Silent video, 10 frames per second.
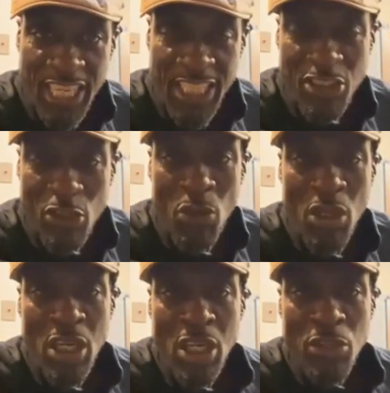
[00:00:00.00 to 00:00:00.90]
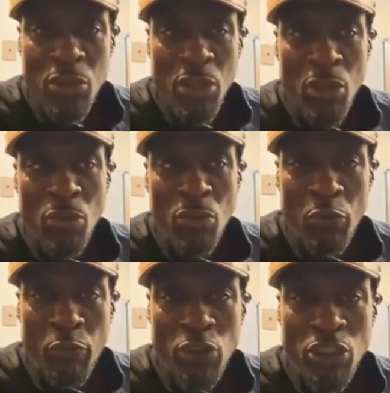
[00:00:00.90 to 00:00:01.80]
that. So,
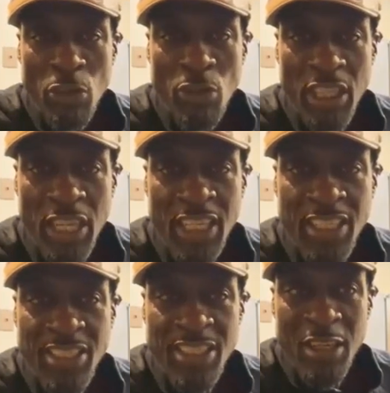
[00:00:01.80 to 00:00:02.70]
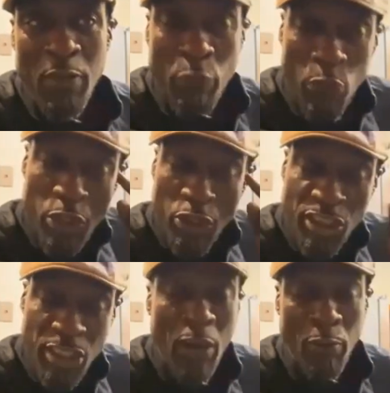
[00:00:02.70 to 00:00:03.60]
the first 30 days for
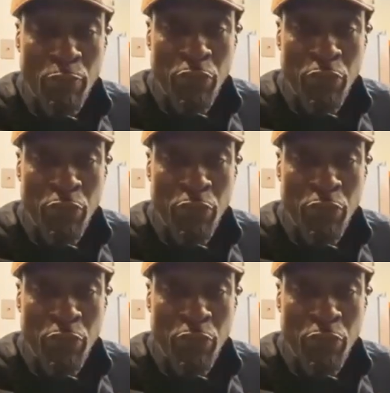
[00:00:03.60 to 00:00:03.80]
yourself,